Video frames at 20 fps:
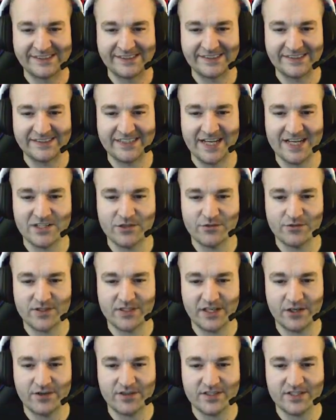As you
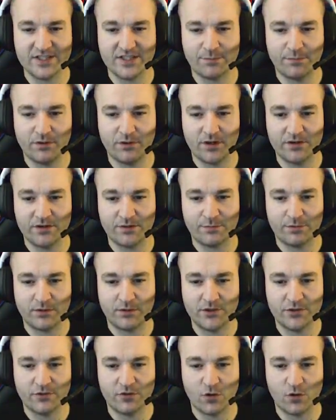see, you can see the
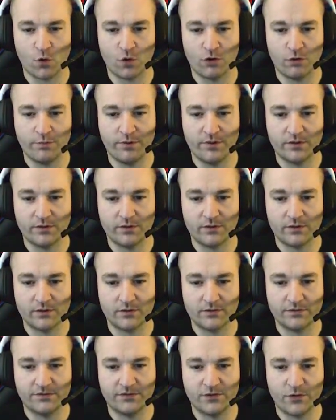plundered orb
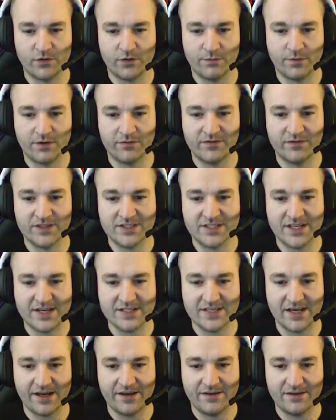floating above this
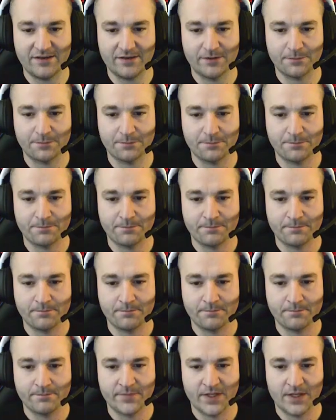guy's head.
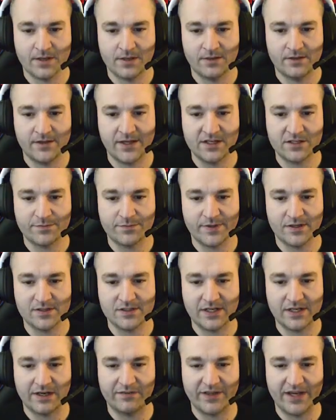That is because
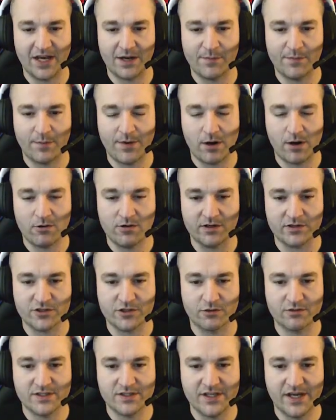I have the anima power that
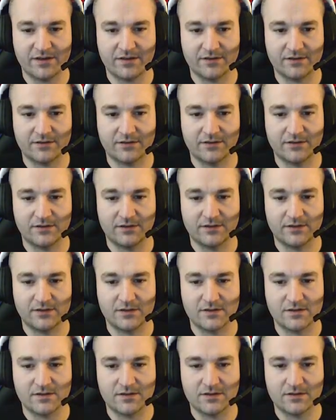shows that.
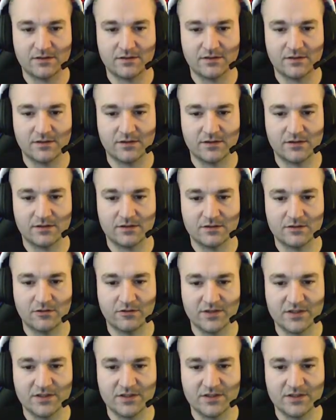So this